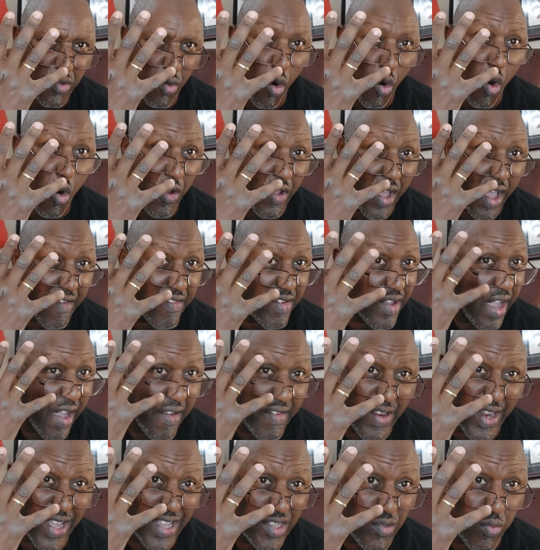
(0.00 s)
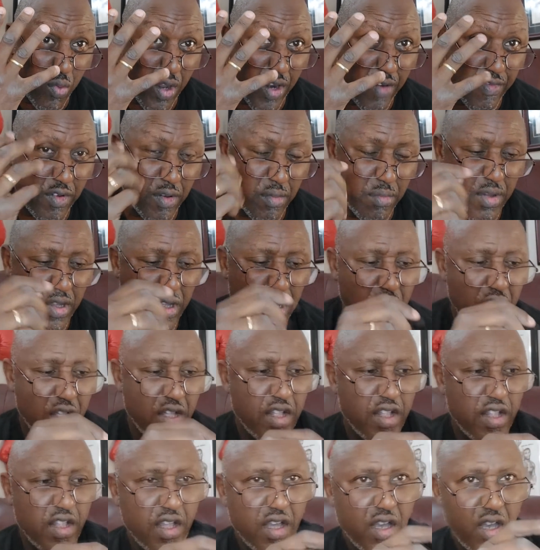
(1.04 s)
or every last one of them.
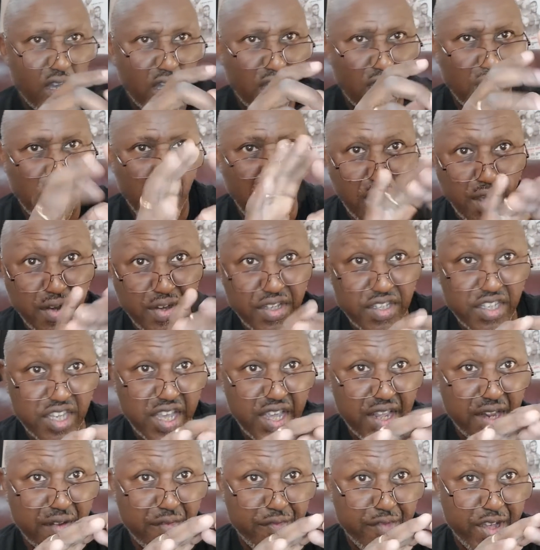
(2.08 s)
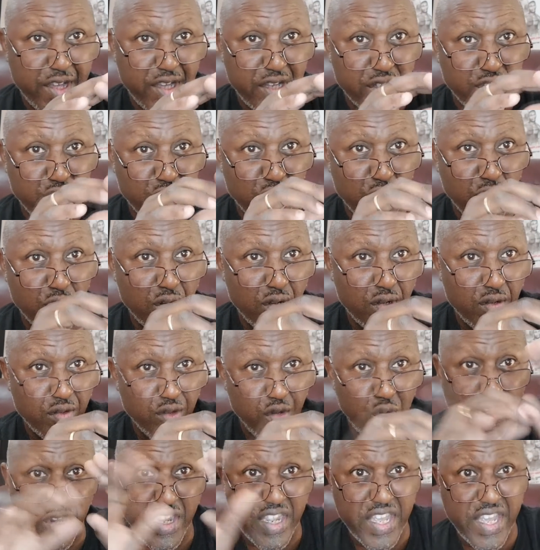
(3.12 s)
On this hand, finger too,
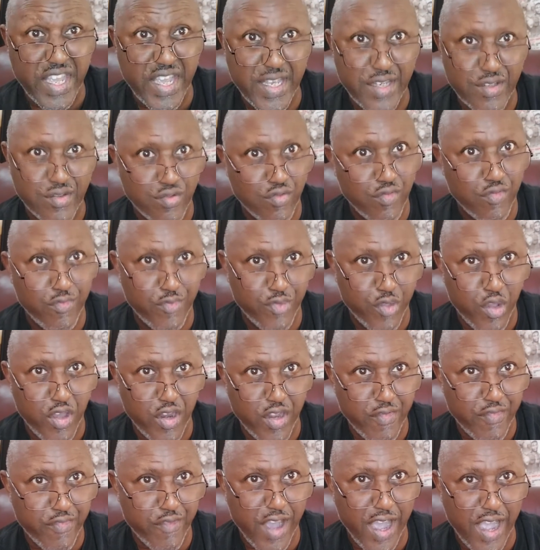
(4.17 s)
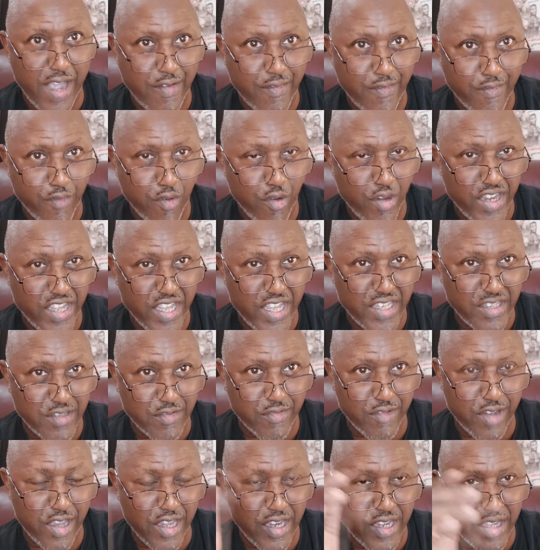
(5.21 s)
through the years, through 35, 40 years of
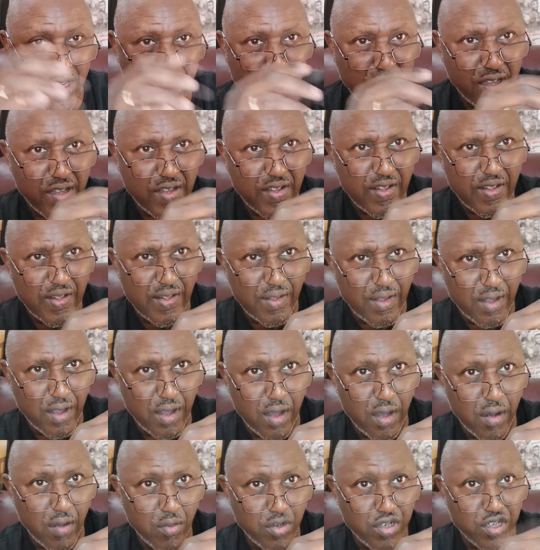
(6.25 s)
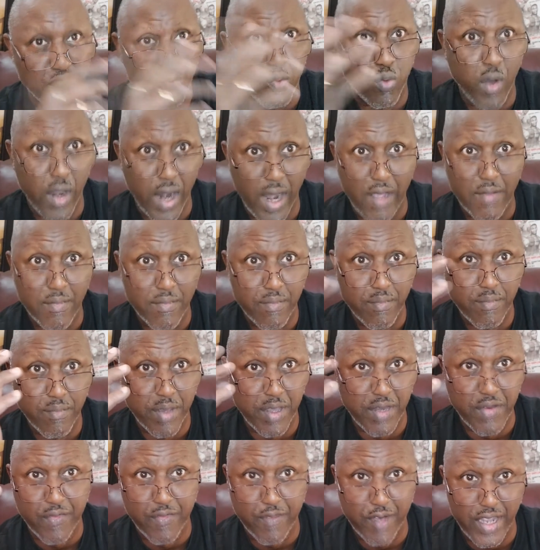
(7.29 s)
fighting, which is what I've
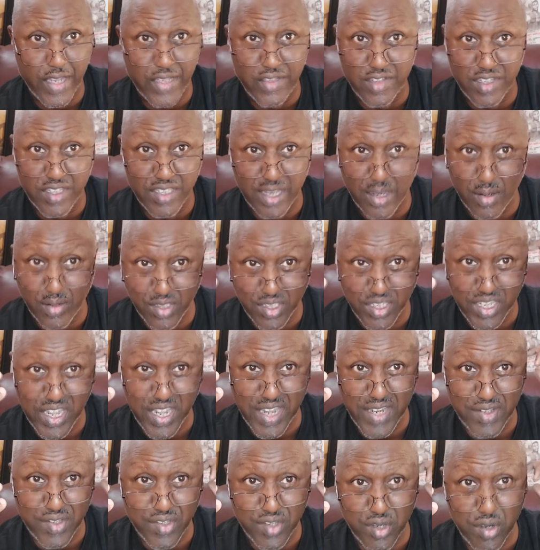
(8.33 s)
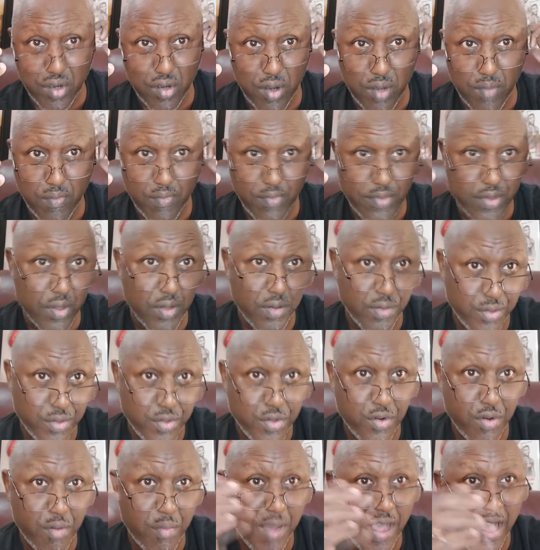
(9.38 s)
been fighting since I was 10, so you
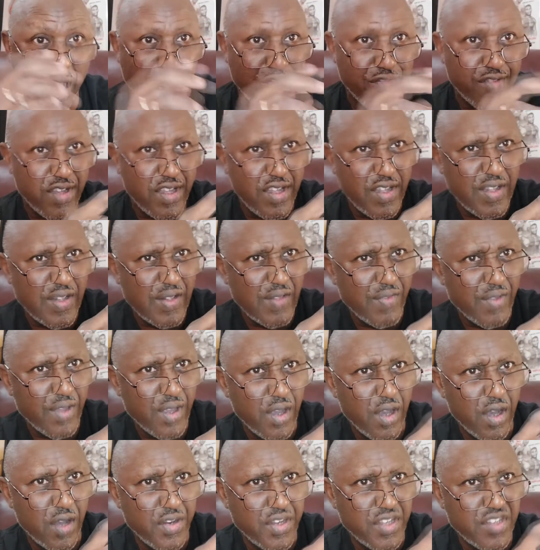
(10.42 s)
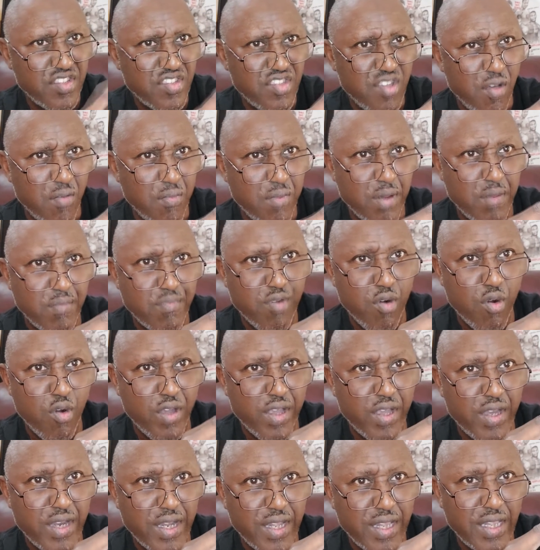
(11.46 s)
do the math. This thumb been
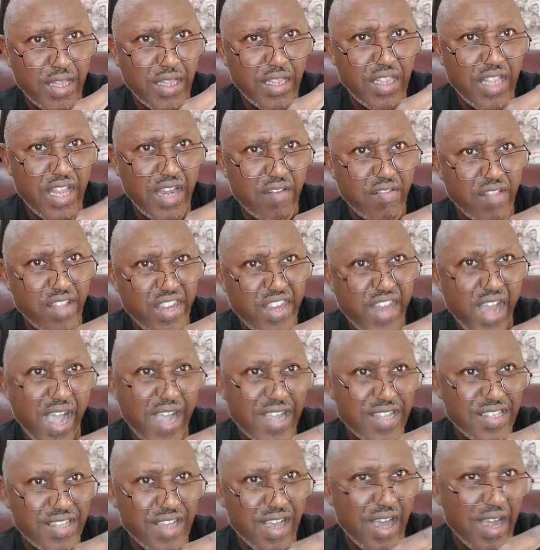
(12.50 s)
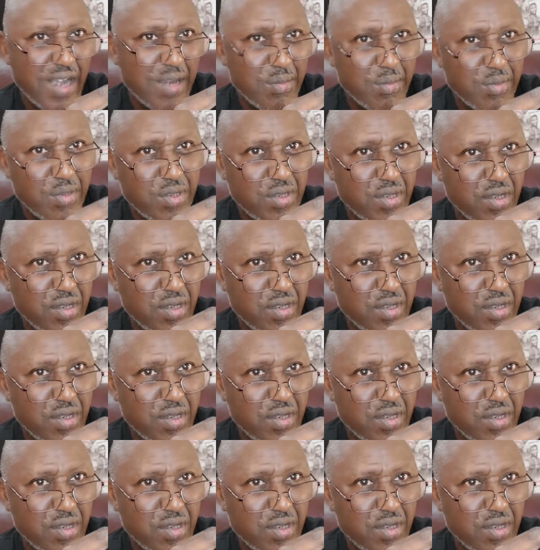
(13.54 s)
broken literally 9 times